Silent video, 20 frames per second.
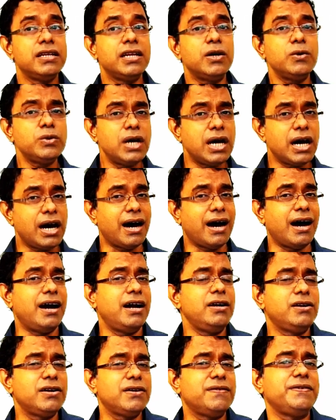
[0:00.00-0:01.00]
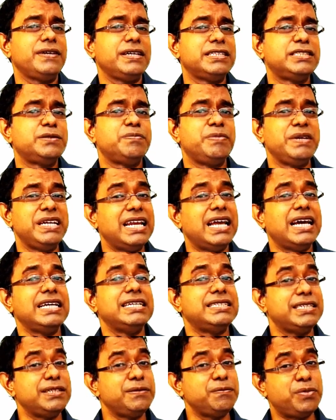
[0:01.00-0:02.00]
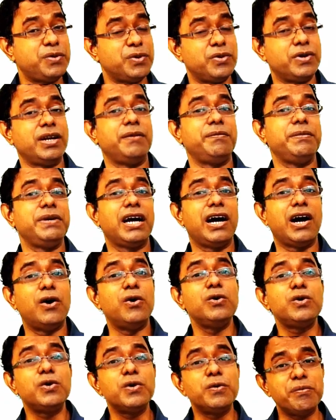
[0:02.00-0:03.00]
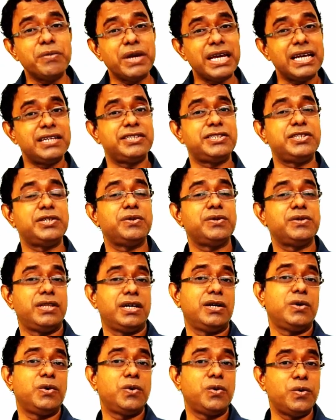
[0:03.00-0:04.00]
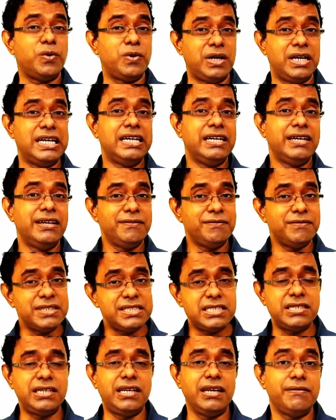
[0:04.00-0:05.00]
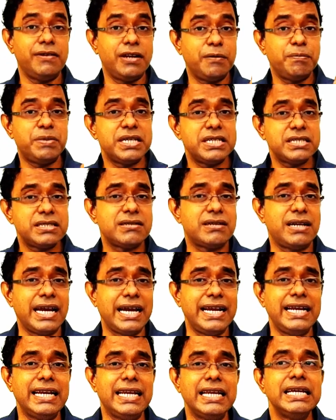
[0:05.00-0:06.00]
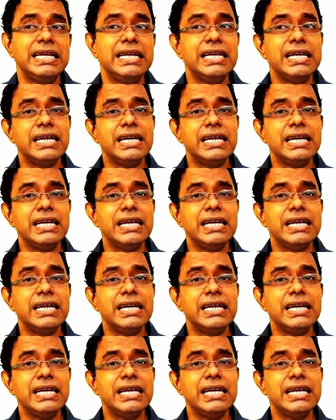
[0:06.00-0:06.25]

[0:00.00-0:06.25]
Now the heart of XP lies in programming, how to make sure the code which developers write